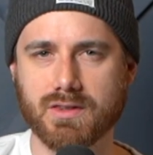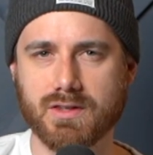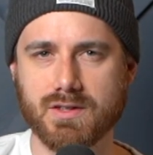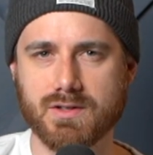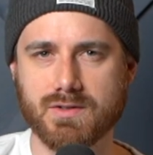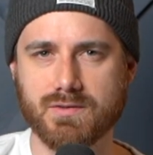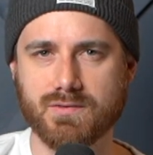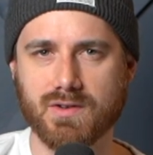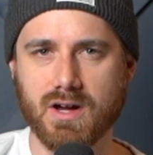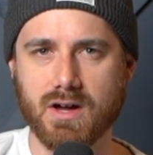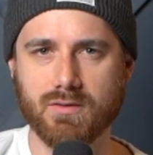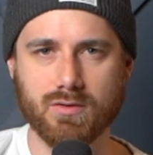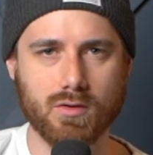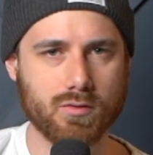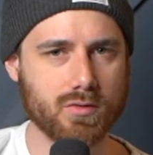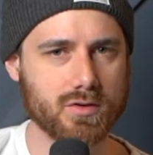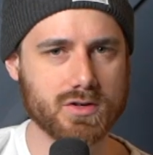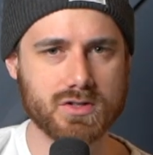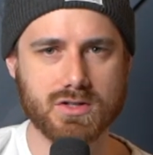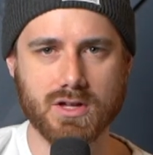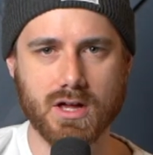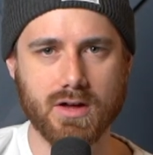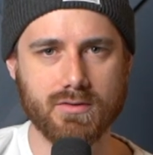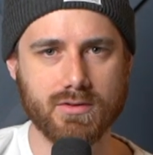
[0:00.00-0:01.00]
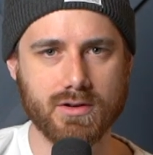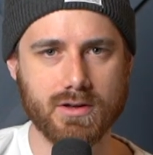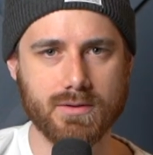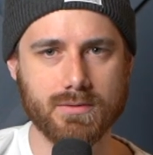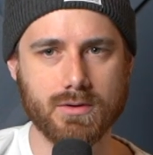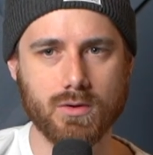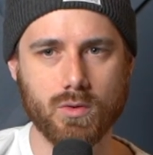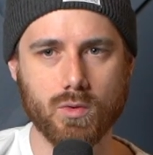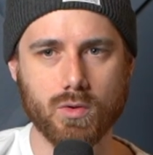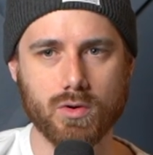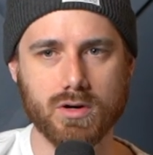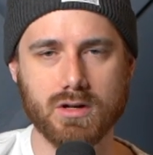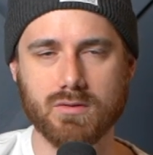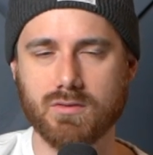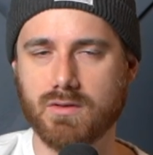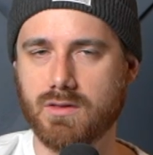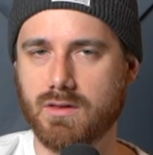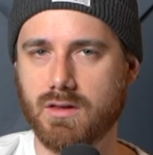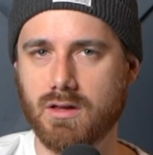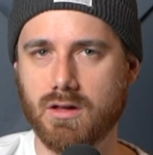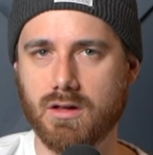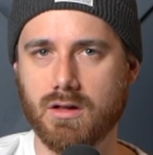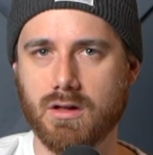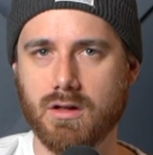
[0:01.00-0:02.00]
this 5 over 7 or even
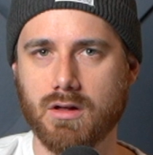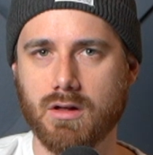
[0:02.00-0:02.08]
the